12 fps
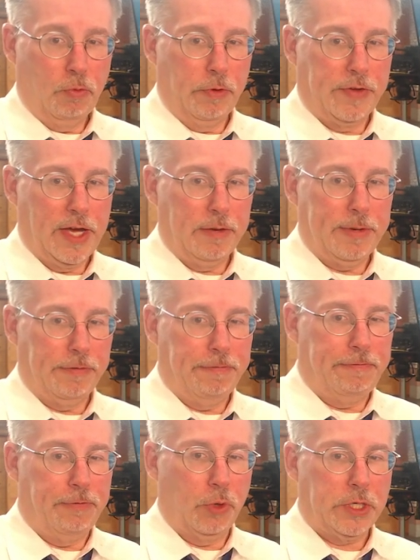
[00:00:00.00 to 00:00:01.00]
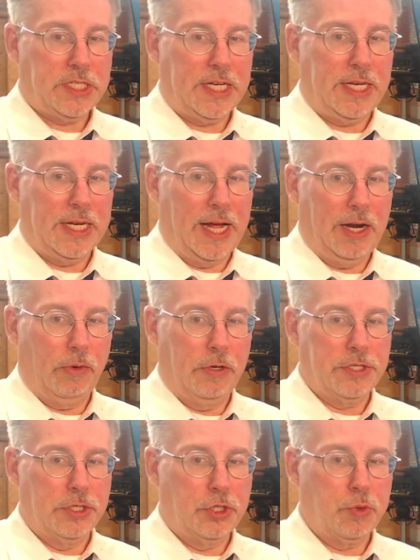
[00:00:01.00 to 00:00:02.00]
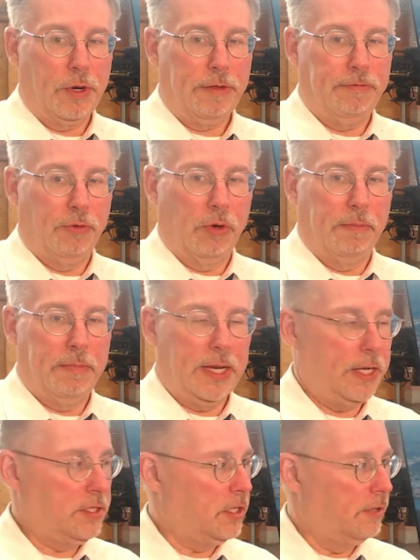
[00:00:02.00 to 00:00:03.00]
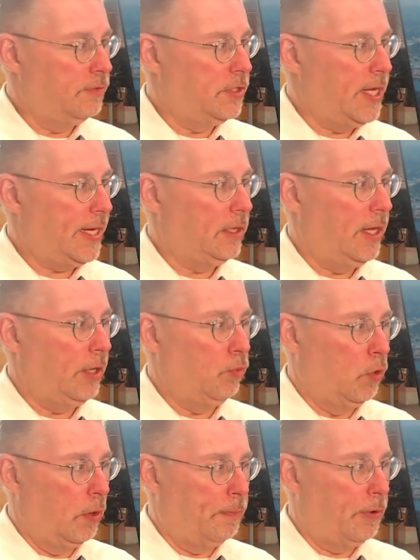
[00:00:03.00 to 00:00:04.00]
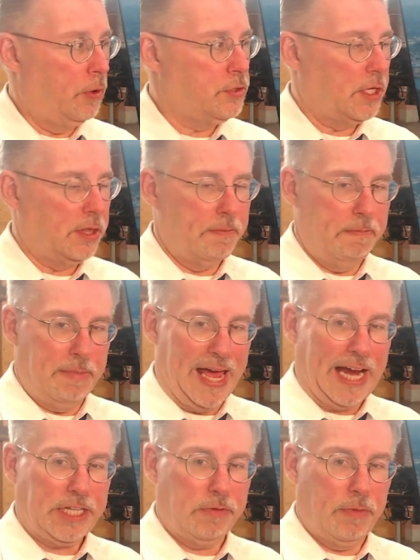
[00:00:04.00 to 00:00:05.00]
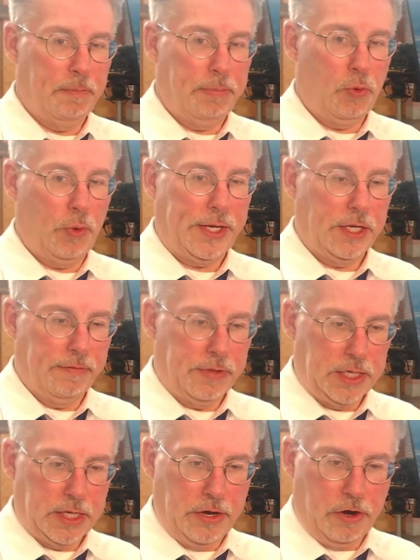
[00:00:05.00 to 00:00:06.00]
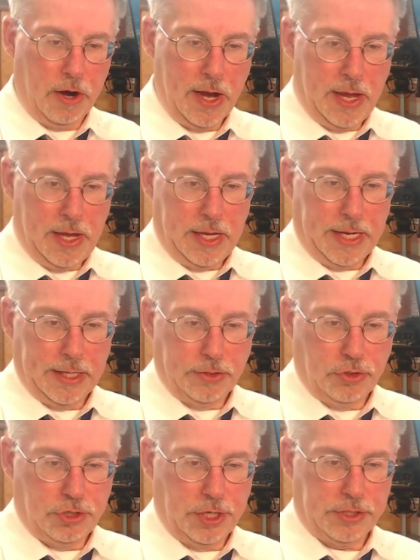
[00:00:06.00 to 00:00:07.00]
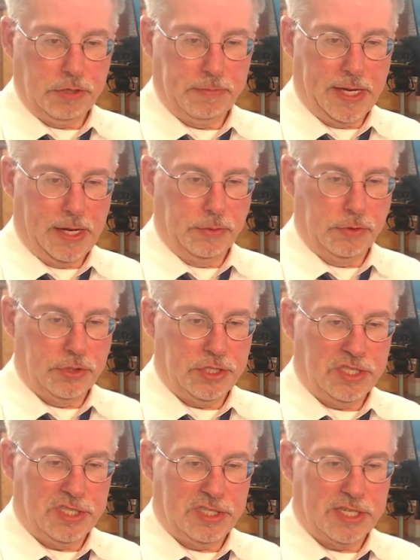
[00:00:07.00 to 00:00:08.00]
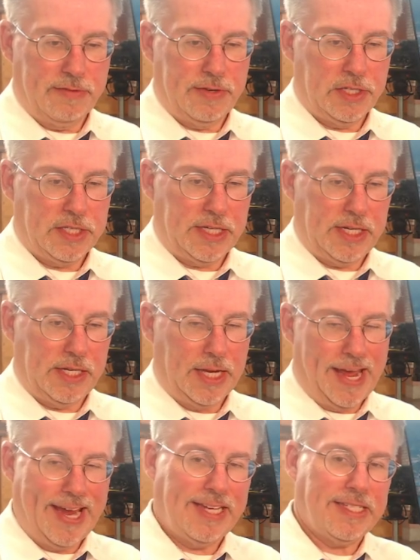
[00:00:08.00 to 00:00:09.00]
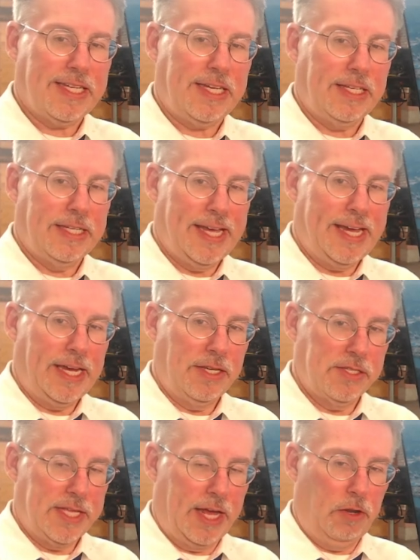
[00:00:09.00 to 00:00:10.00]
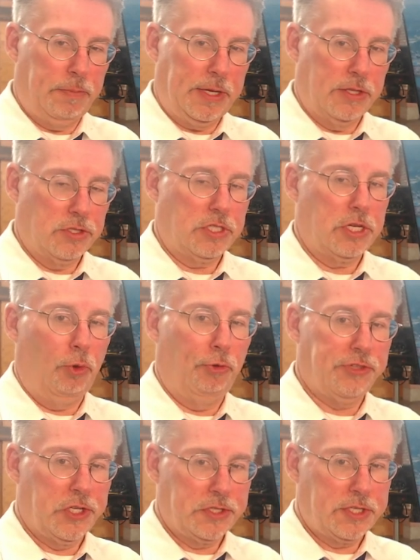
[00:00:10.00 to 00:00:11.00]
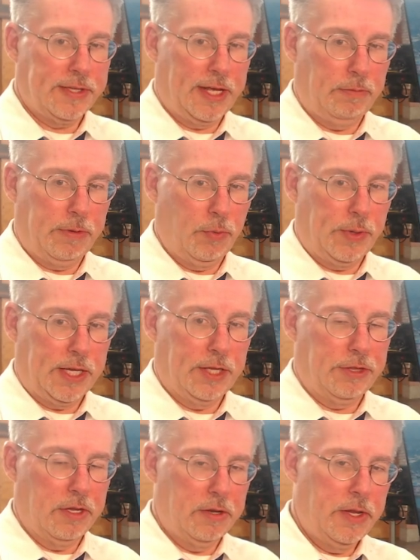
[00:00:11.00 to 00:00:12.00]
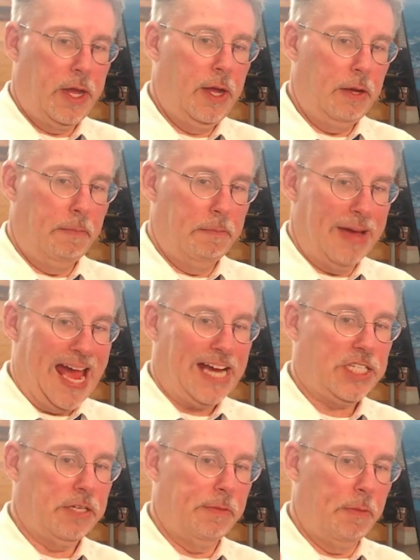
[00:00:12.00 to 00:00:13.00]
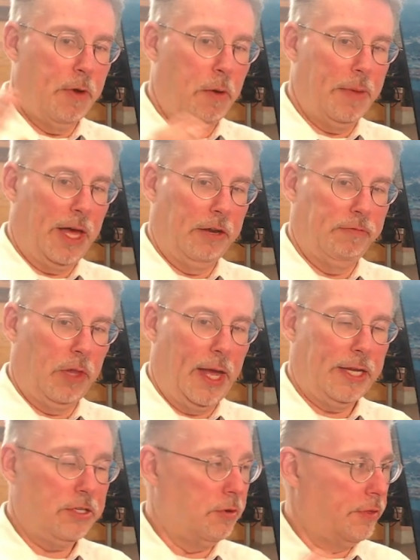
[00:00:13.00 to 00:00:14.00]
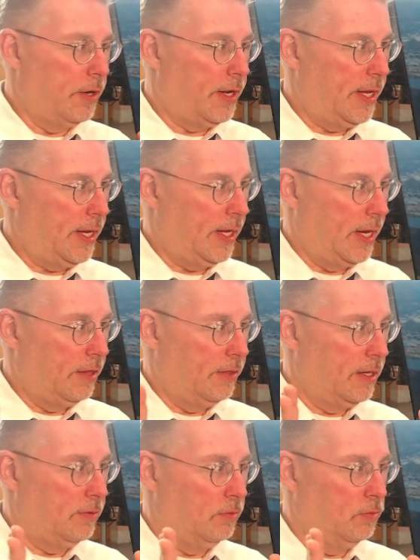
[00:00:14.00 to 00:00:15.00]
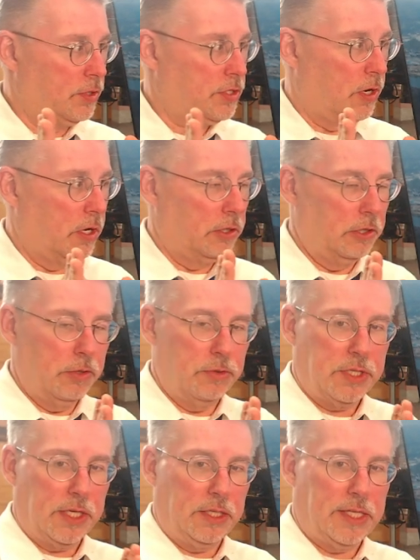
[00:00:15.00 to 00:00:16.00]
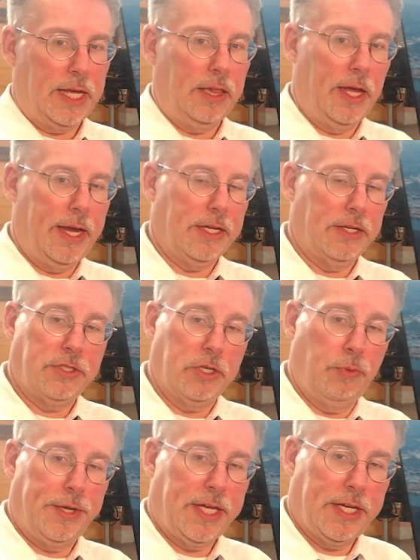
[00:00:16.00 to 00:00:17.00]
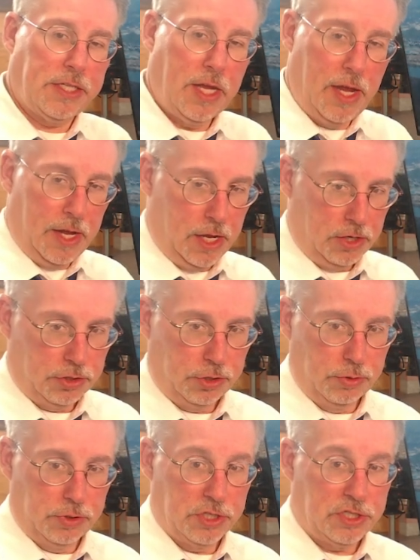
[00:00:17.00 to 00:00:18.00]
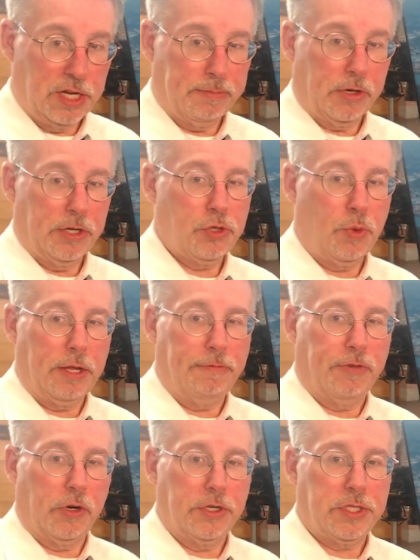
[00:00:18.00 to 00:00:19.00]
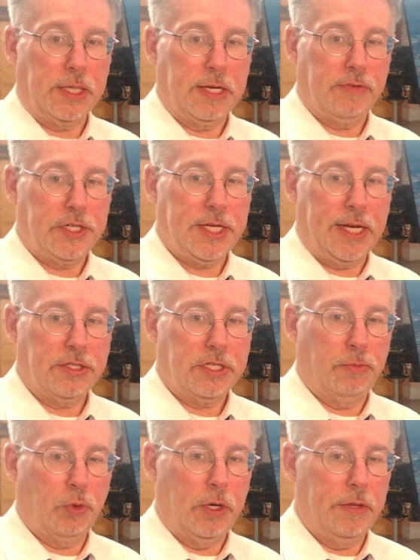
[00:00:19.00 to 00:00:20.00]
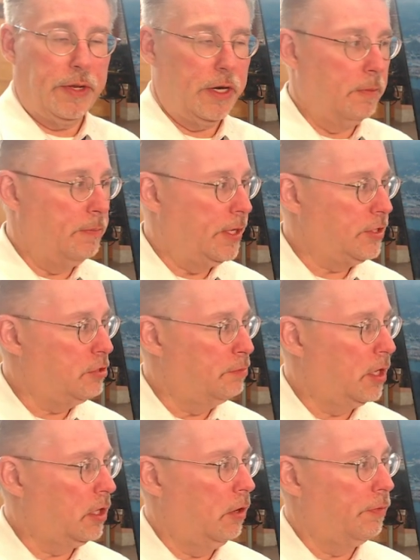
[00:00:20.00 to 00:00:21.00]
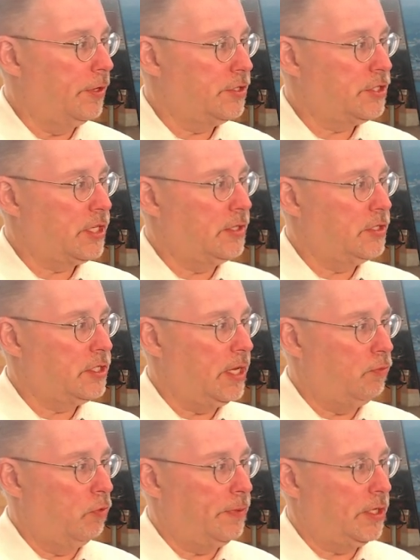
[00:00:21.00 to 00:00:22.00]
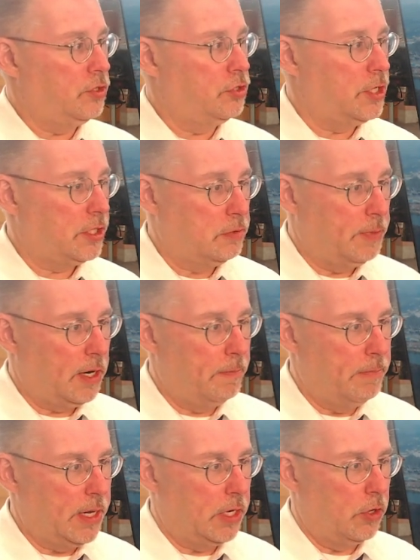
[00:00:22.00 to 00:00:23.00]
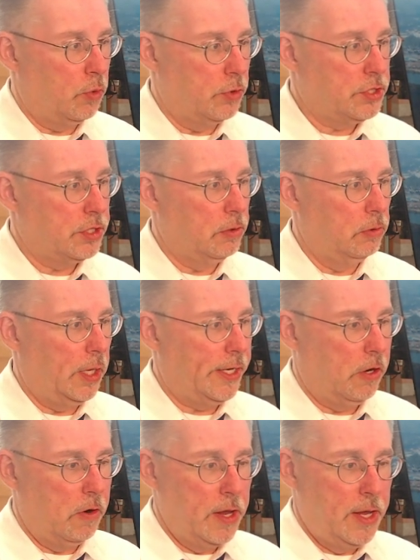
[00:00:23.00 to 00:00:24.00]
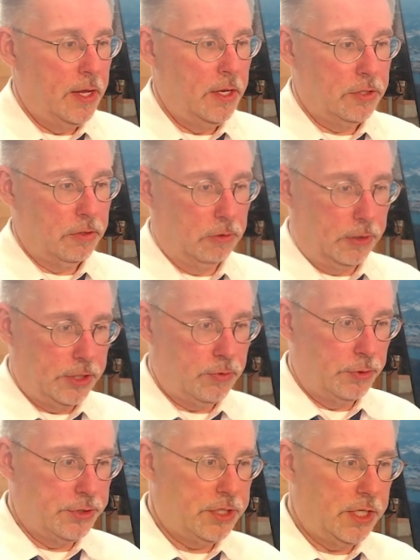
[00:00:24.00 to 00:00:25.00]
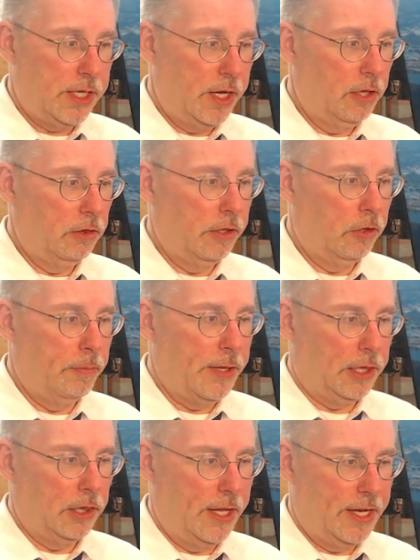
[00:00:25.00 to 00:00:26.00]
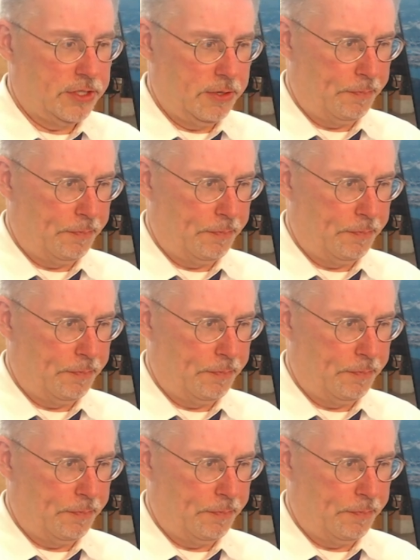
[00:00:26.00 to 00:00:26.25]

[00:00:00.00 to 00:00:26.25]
We've got about 14 hours and 24 minutes of daylight. We're approaching the maximum point of the year in just about 17, 18 days. That'll be the solstice, and that'll be we get the maximum amount of light during the day, and then we start losing daylight until we get to December 21st, give or take somewhere in there. But tomorrow the sunset will be just about a minute or so later, so at least we'll see a little bit less